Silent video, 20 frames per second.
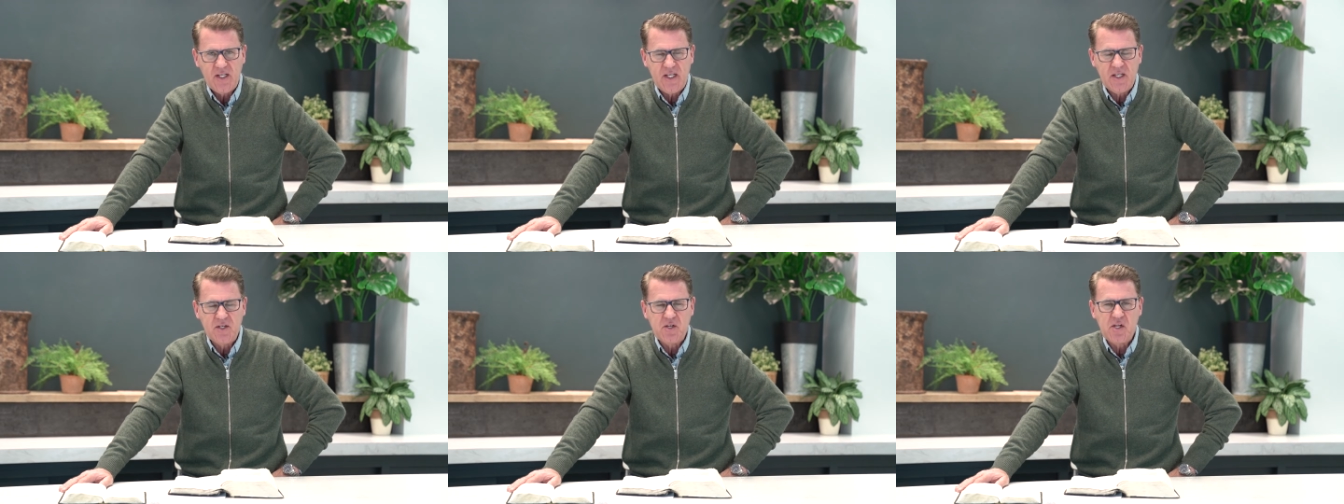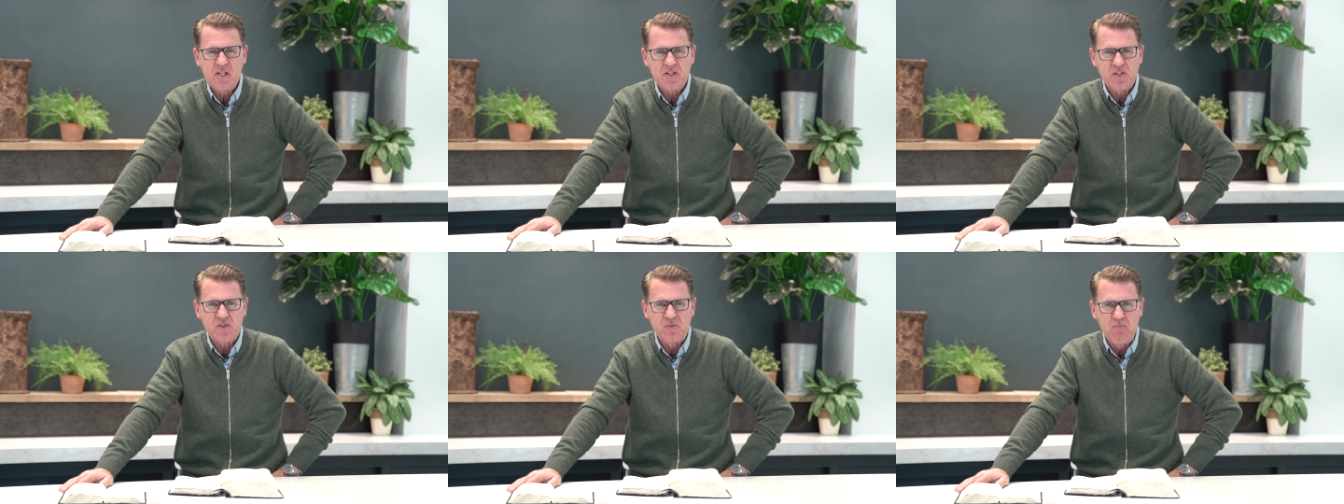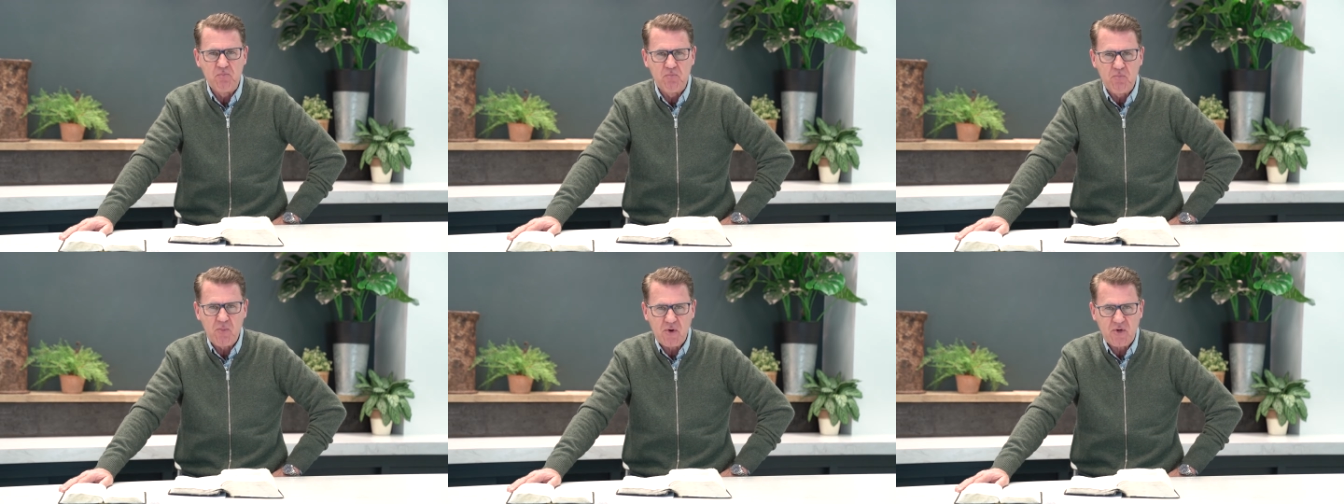in His
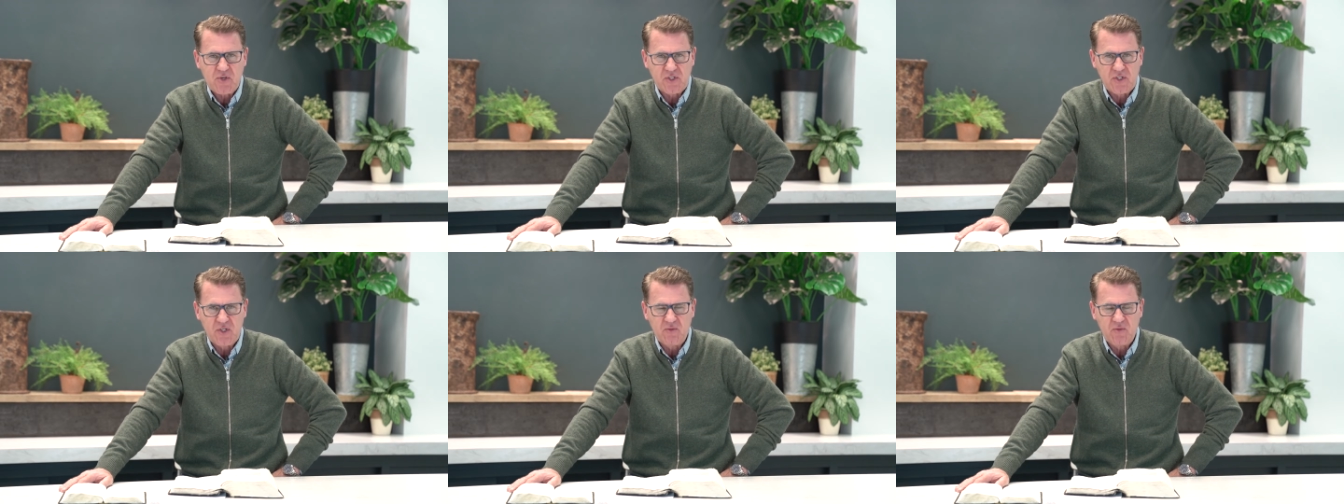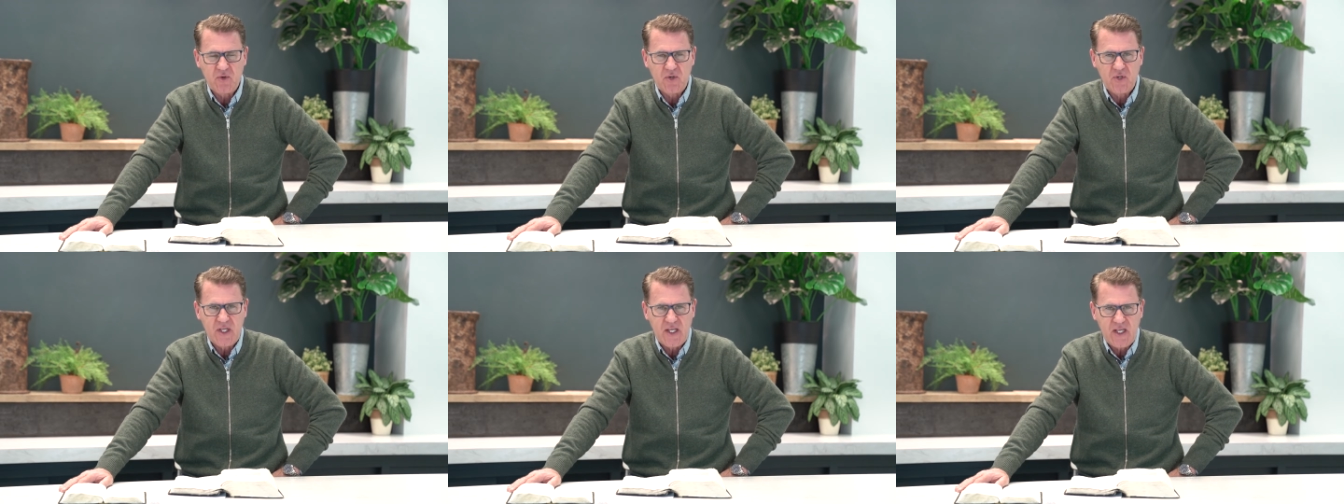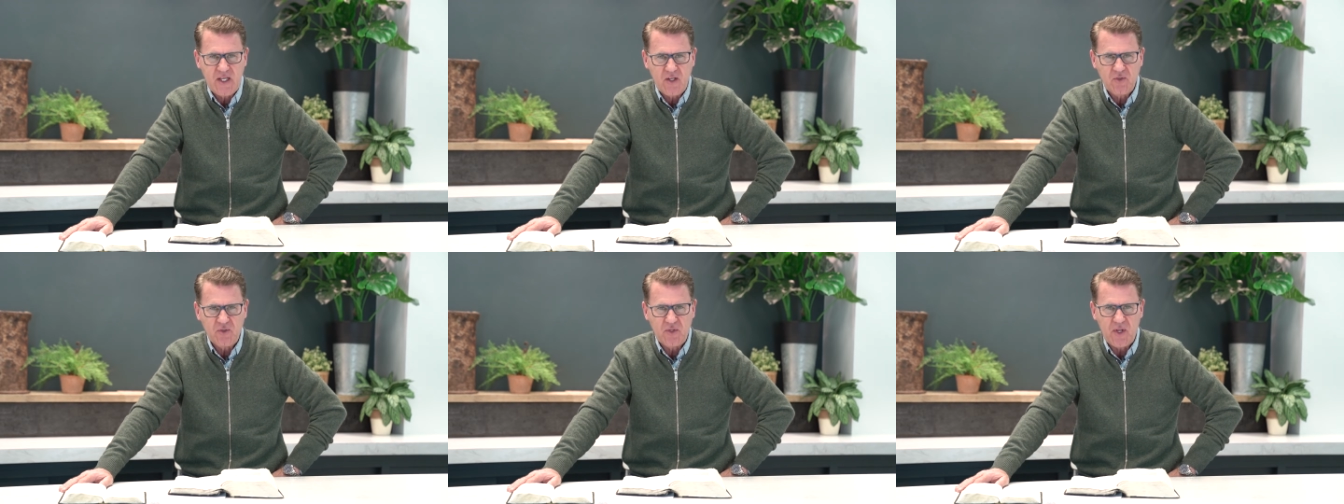mercy will
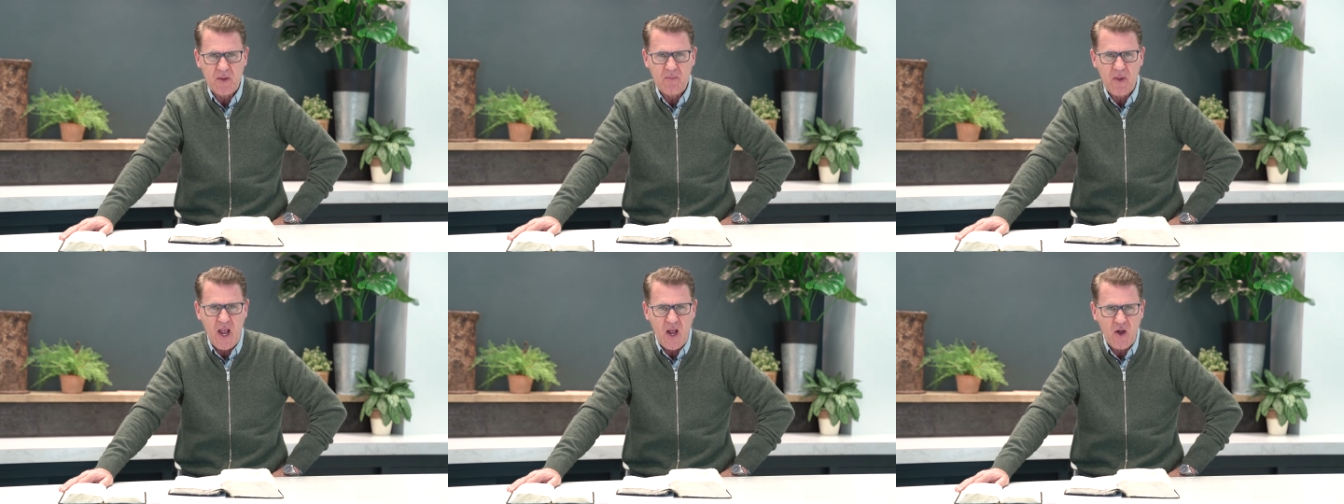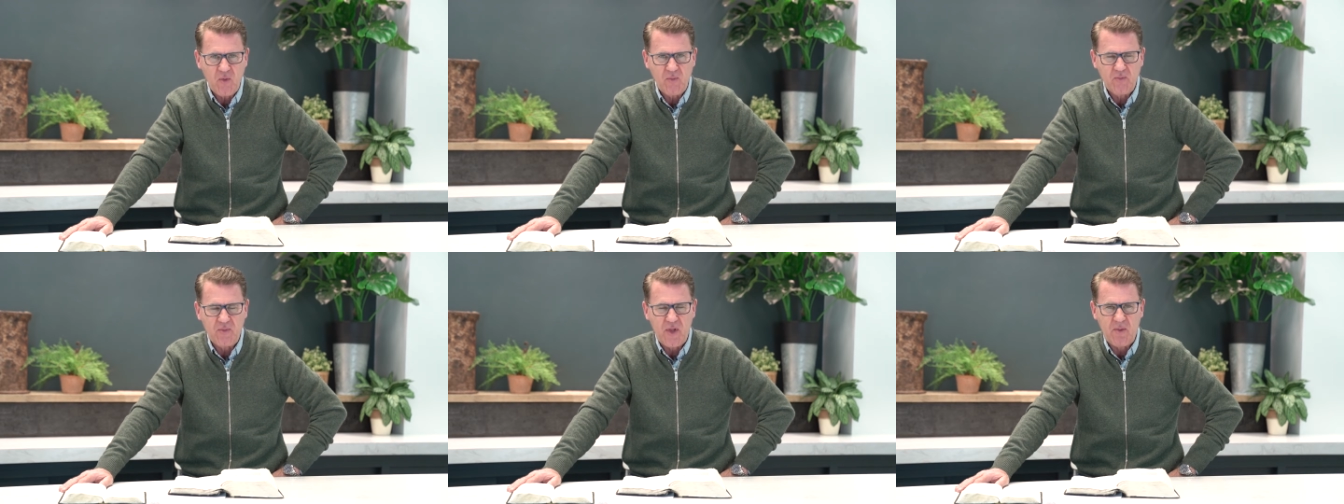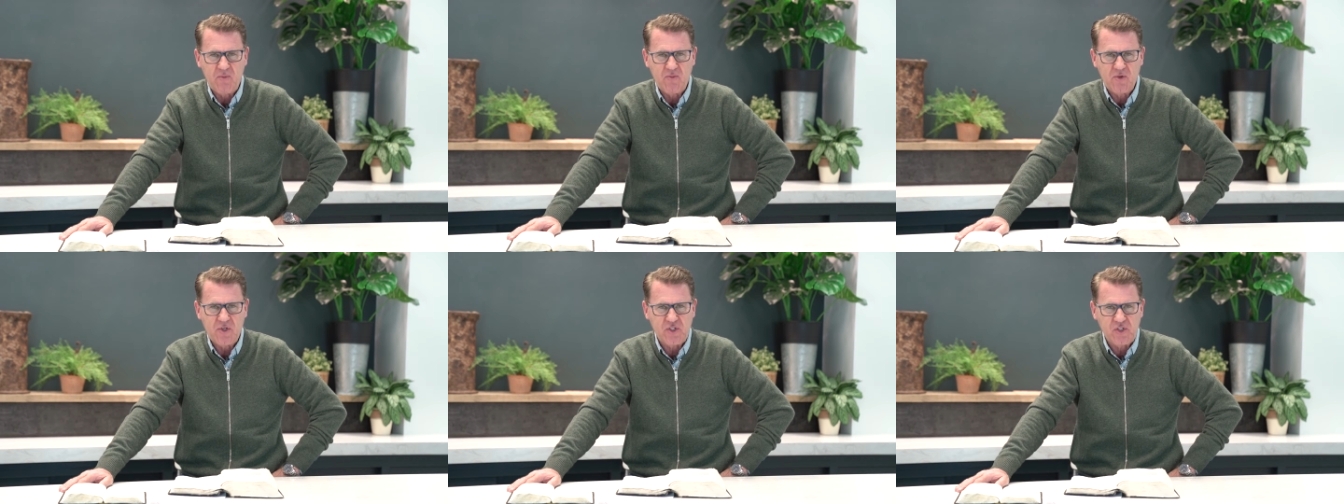heal them, help
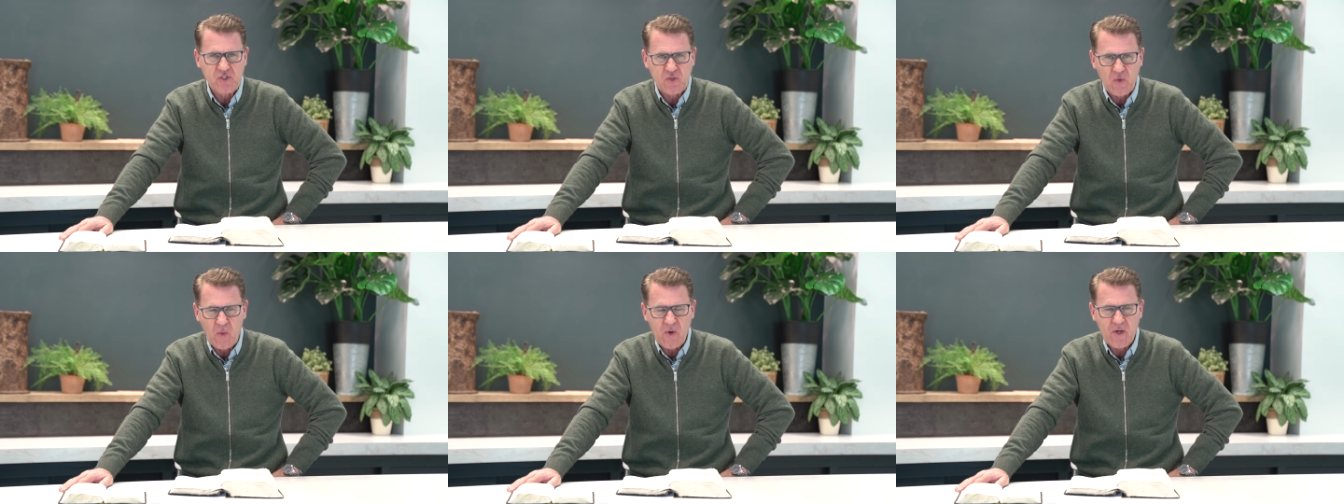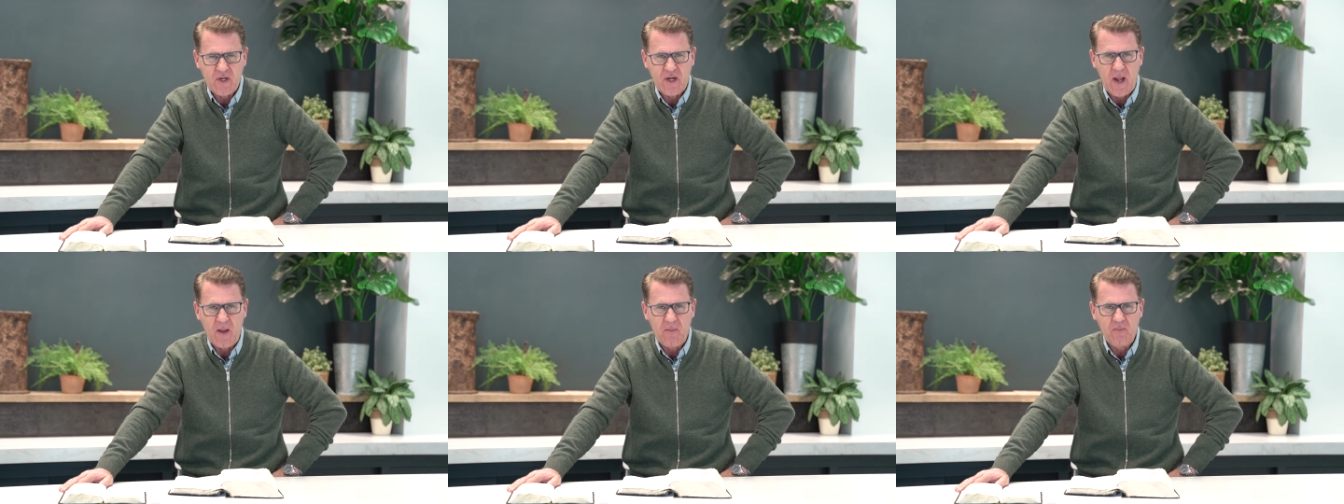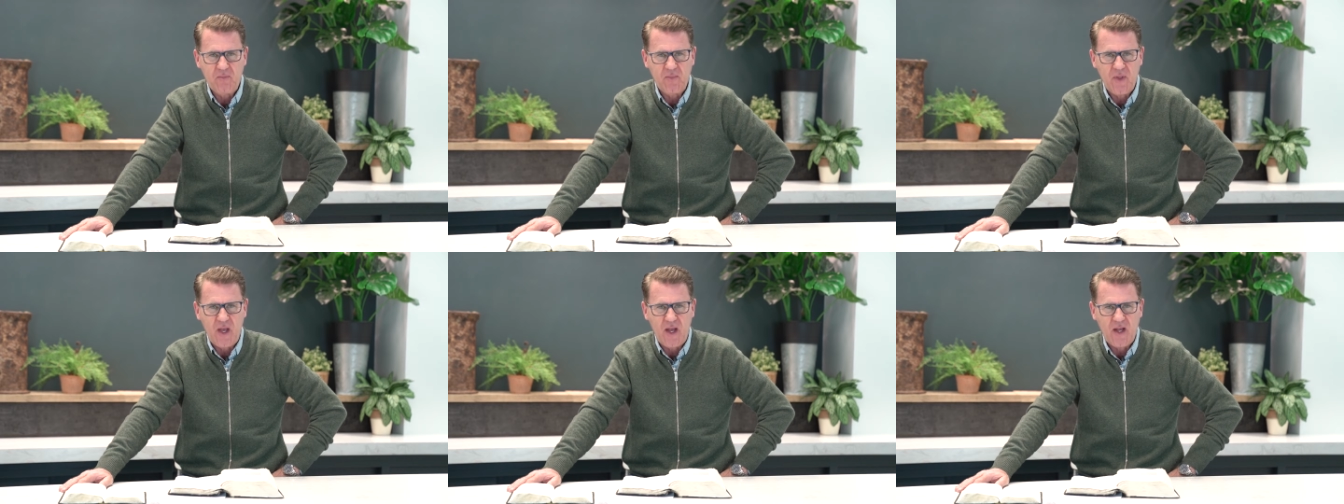them, restore
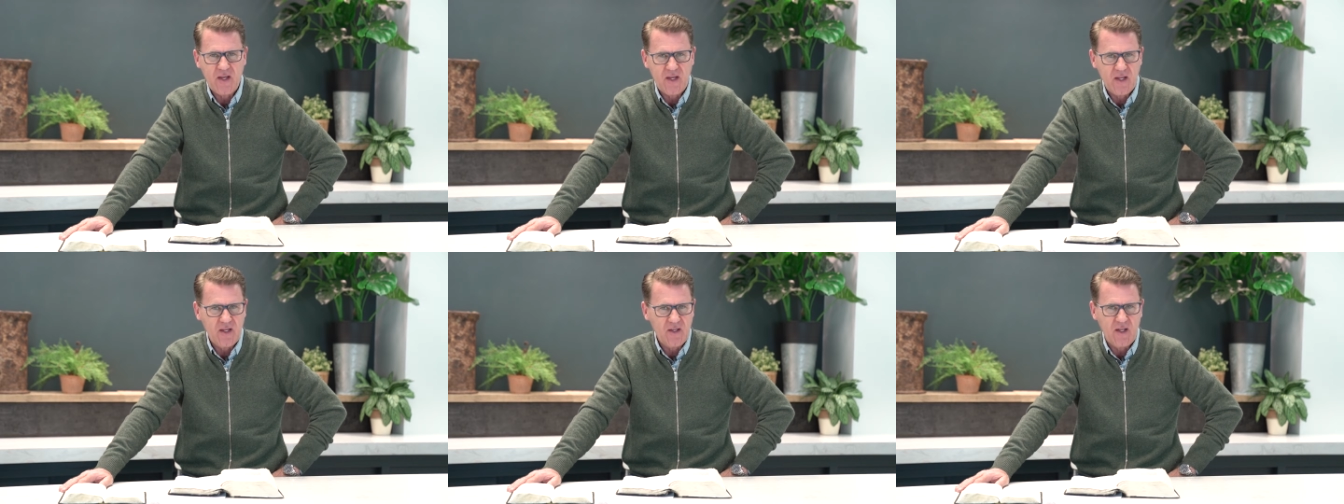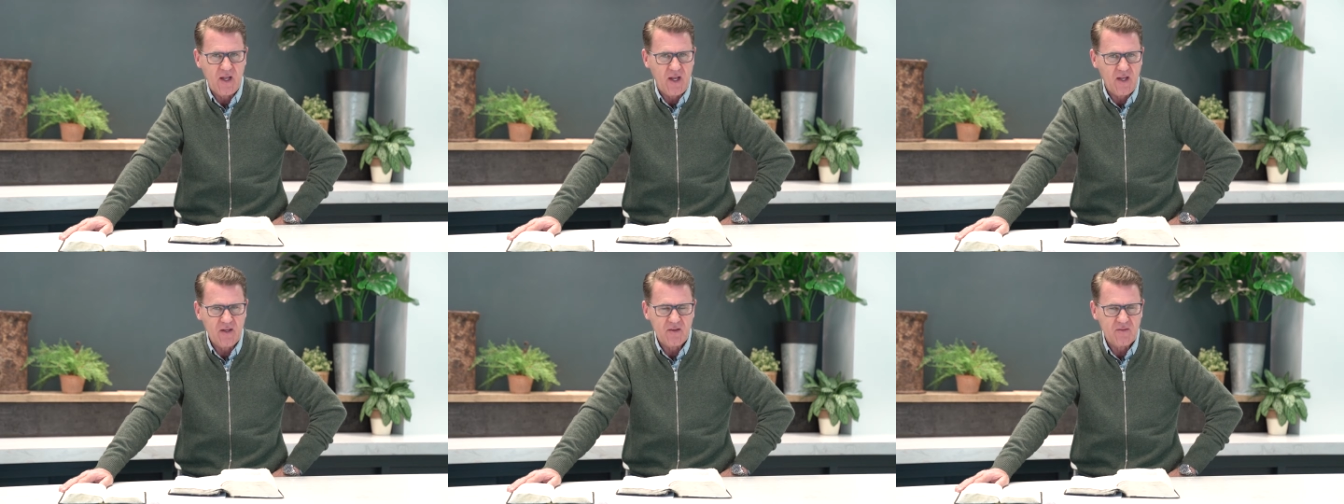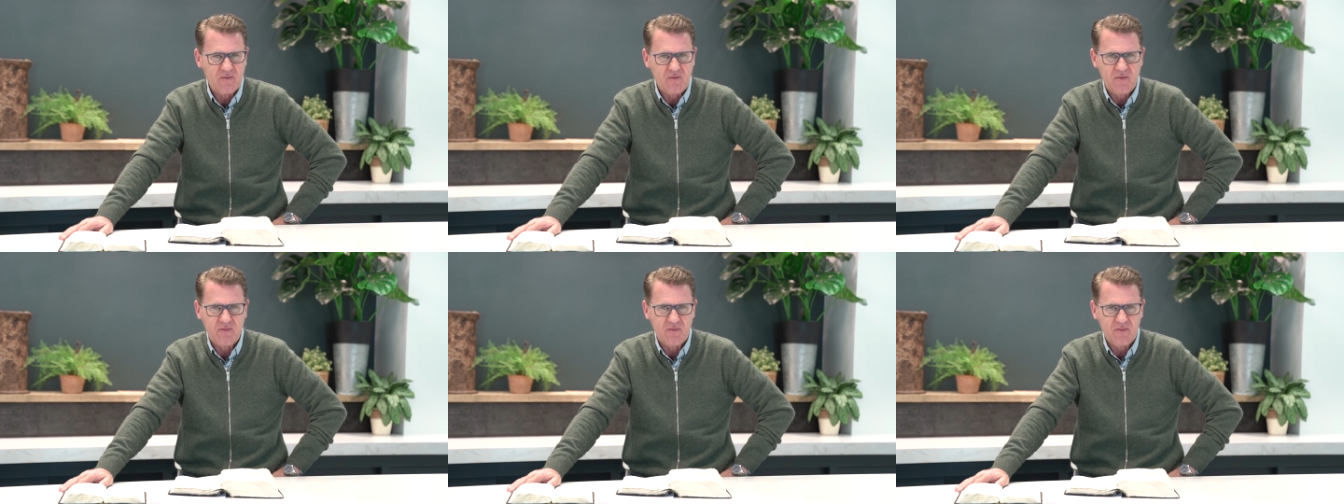them, I,
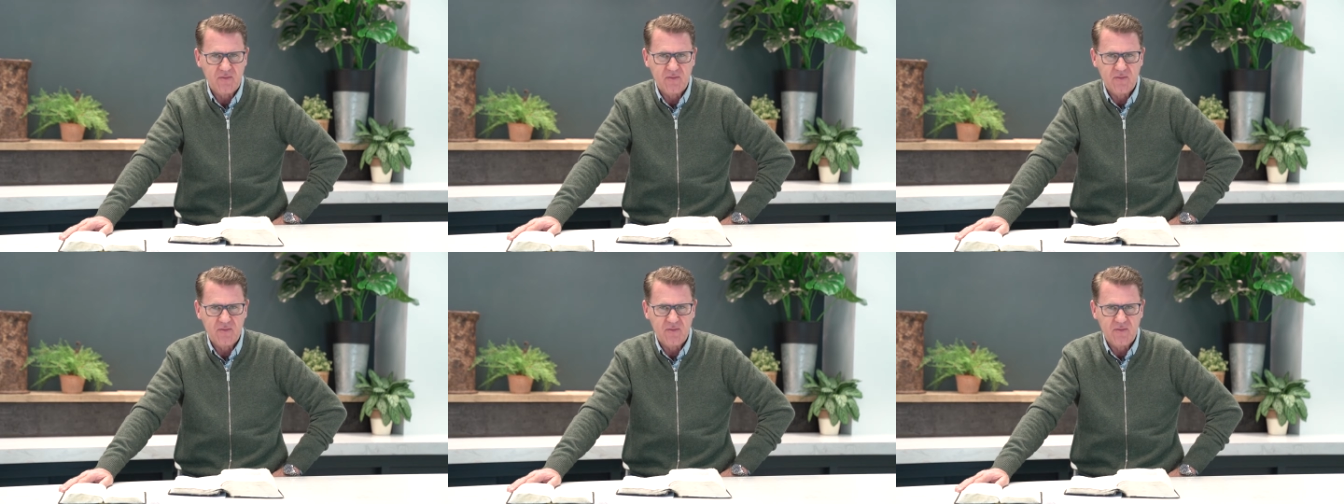I've